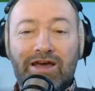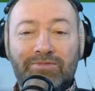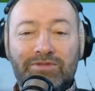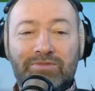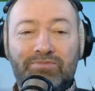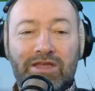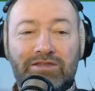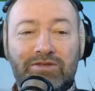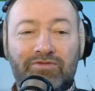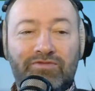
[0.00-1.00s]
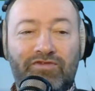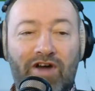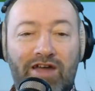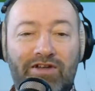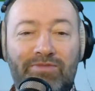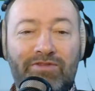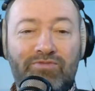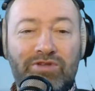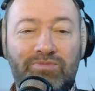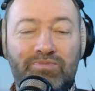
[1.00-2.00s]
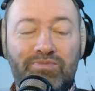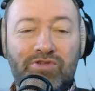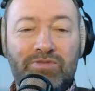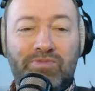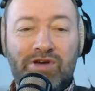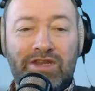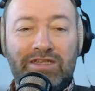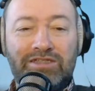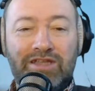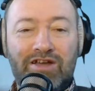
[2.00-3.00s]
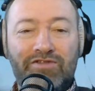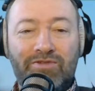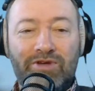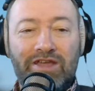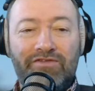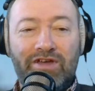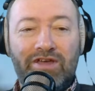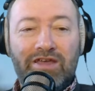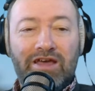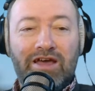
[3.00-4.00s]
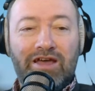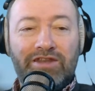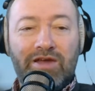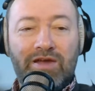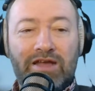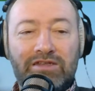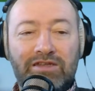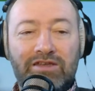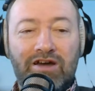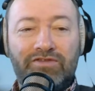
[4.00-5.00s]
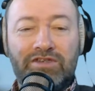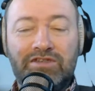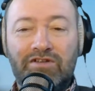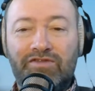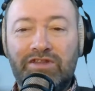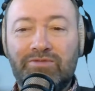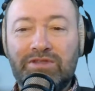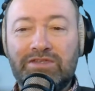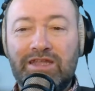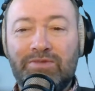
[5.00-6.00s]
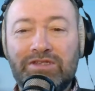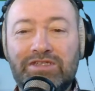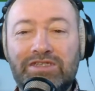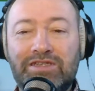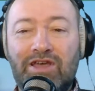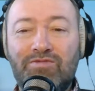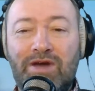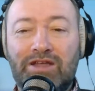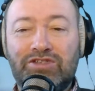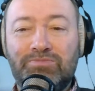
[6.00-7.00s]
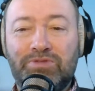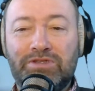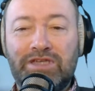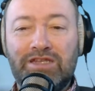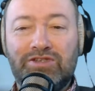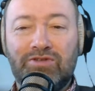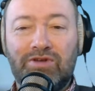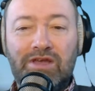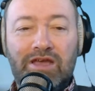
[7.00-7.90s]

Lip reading: to fire up the wood burning stove or whatever, and know how to look after yourself in the winter there. But so much potential.